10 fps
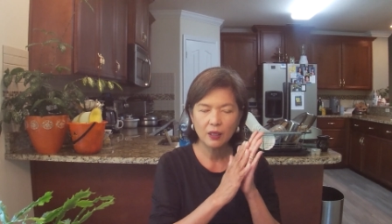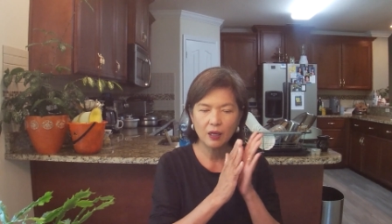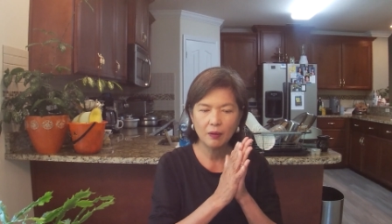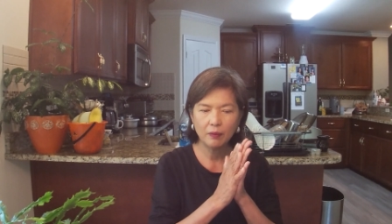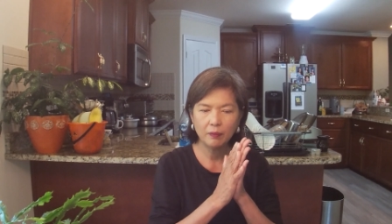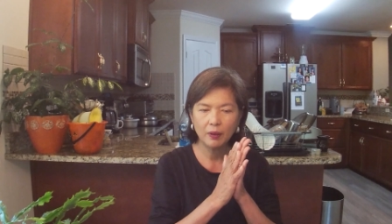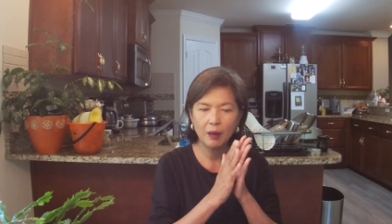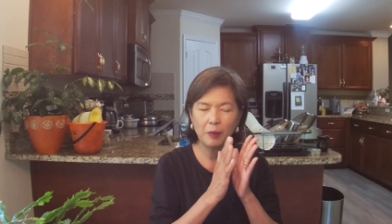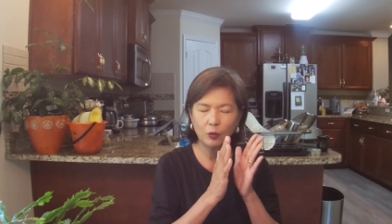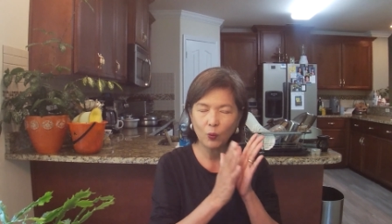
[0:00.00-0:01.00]
uh,
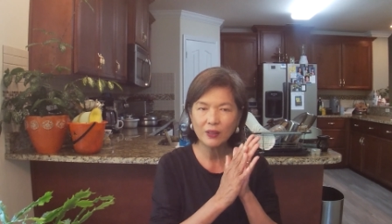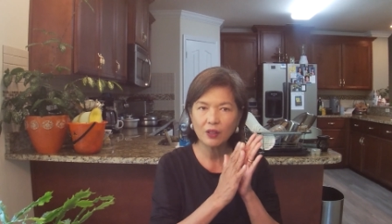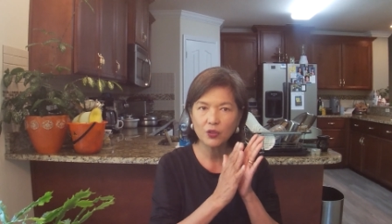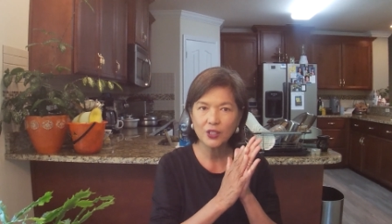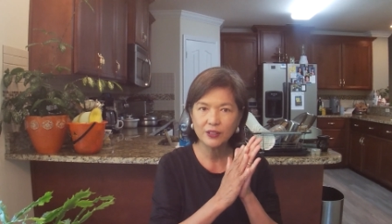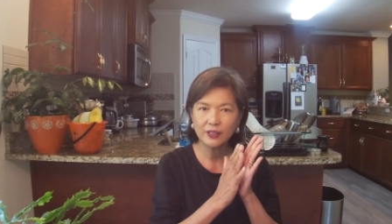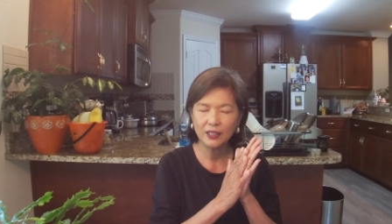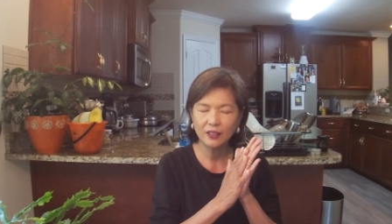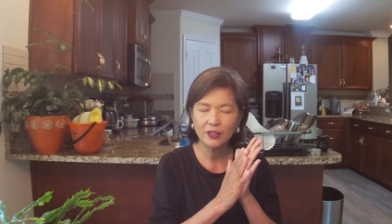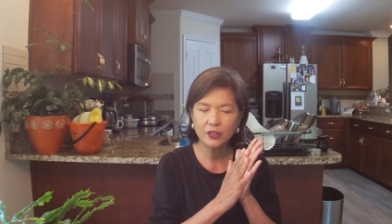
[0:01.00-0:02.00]
about
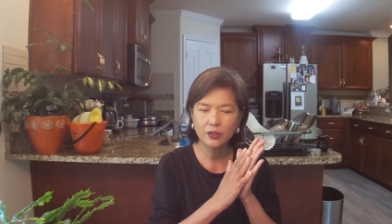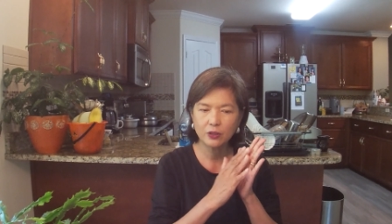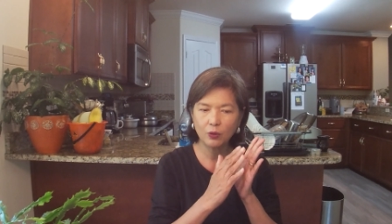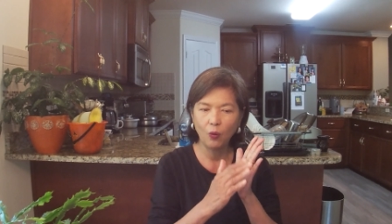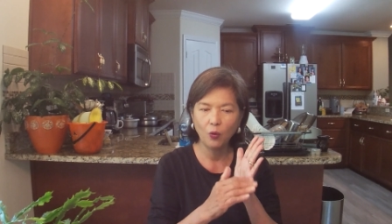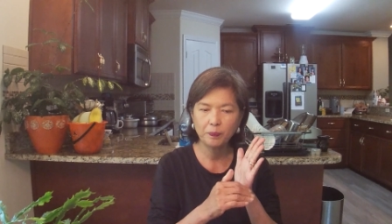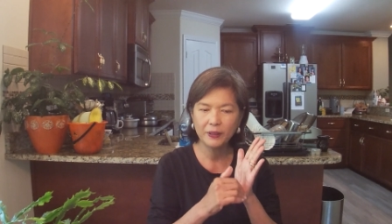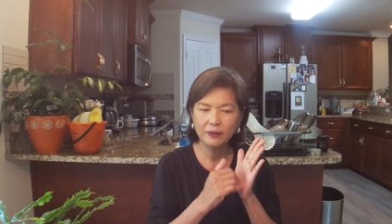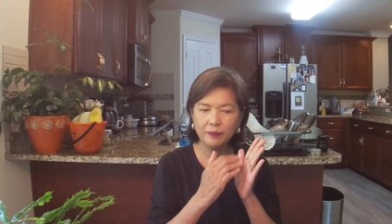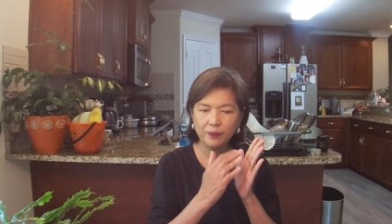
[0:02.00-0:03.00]
$1,000 to
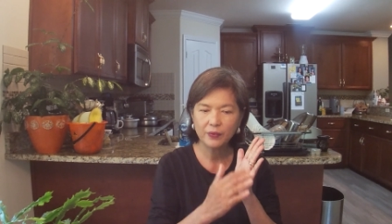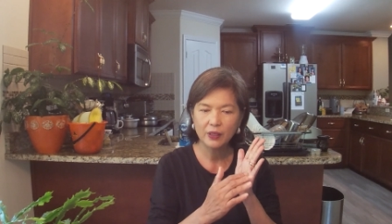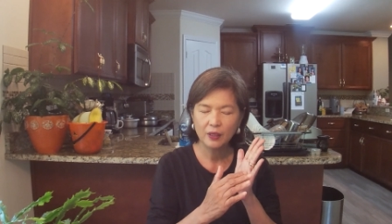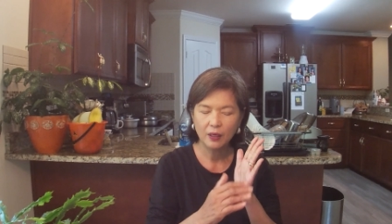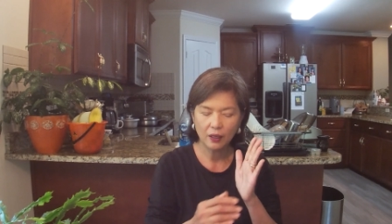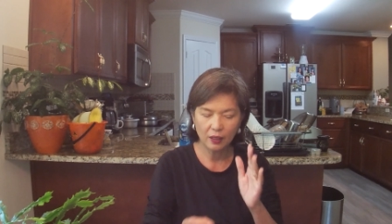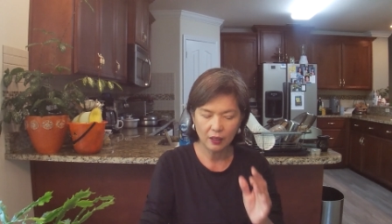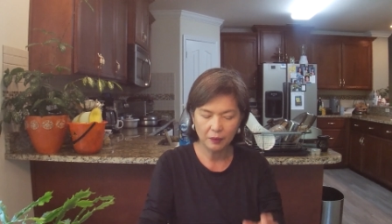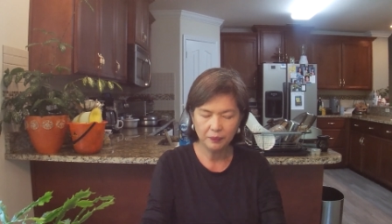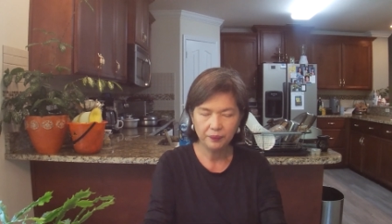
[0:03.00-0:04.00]
open,
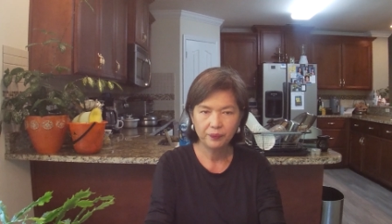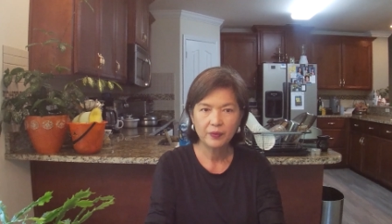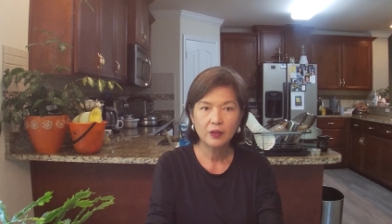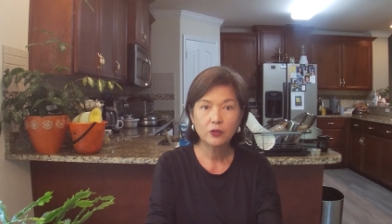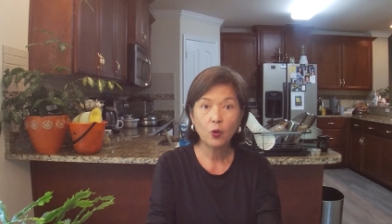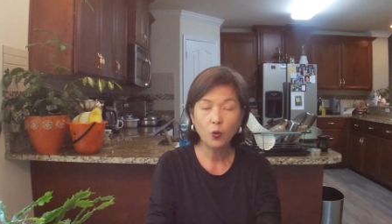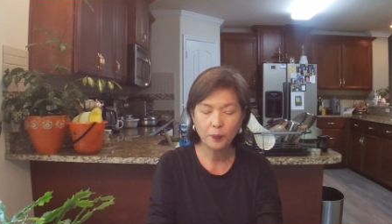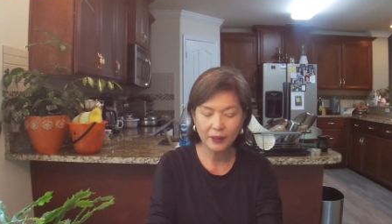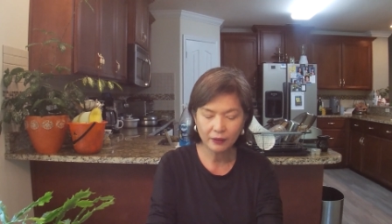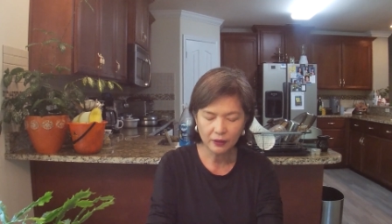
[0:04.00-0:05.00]
um, to
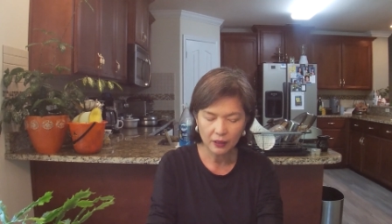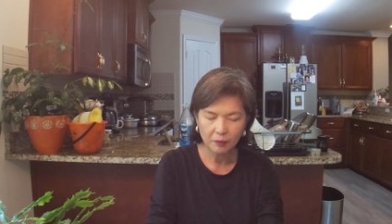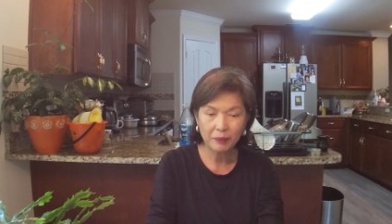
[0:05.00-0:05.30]
open.